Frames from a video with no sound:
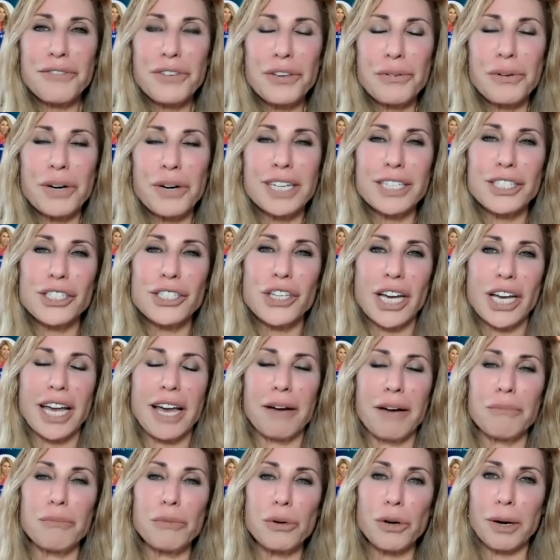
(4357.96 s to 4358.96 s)
if you want to check
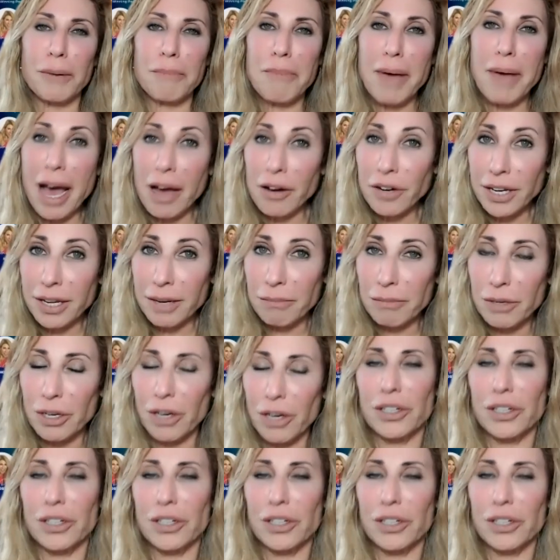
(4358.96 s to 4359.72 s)
out more about him,